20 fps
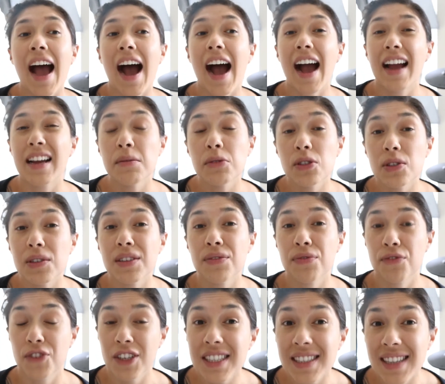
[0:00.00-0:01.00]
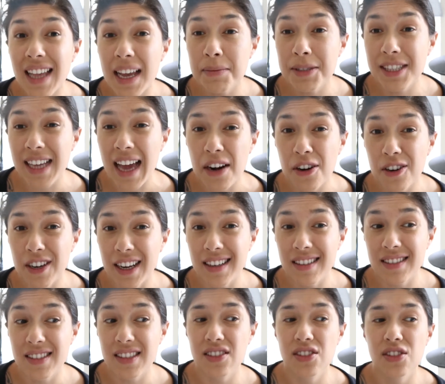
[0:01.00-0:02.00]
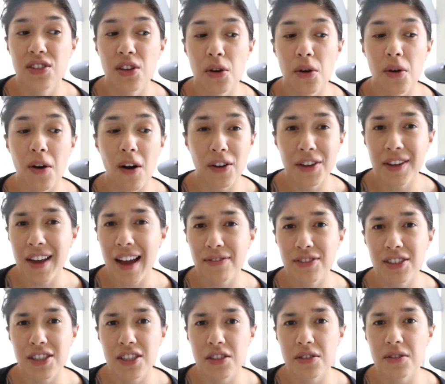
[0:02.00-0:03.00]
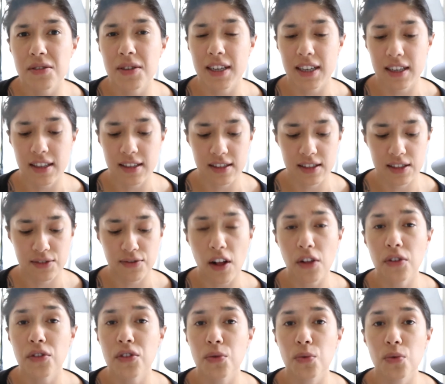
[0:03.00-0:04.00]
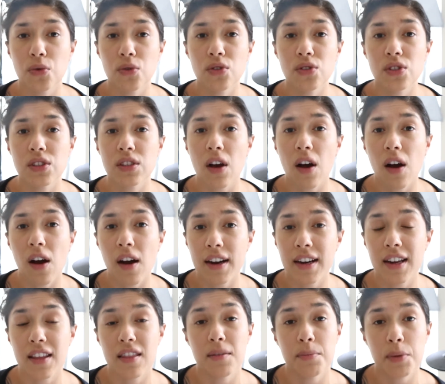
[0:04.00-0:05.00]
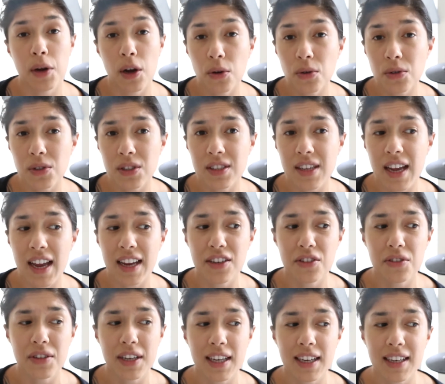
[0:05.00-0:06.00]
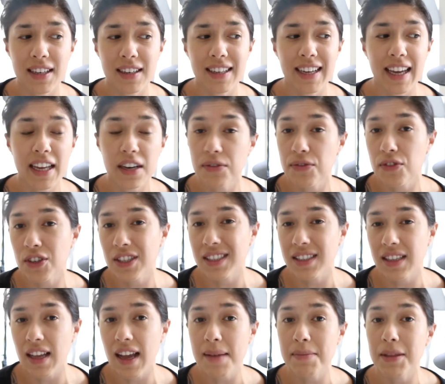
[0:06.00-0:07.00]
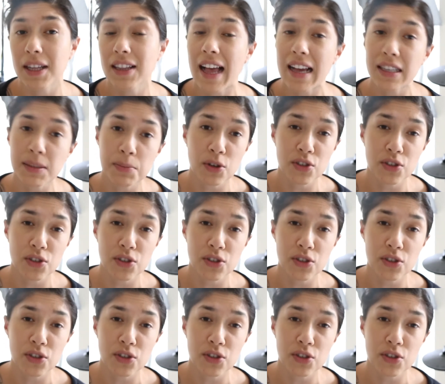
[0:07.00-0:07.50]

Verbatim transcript: I am doing free slime Saturdays. So all you have to do is follow the rules on the post and you can get a free slime. The last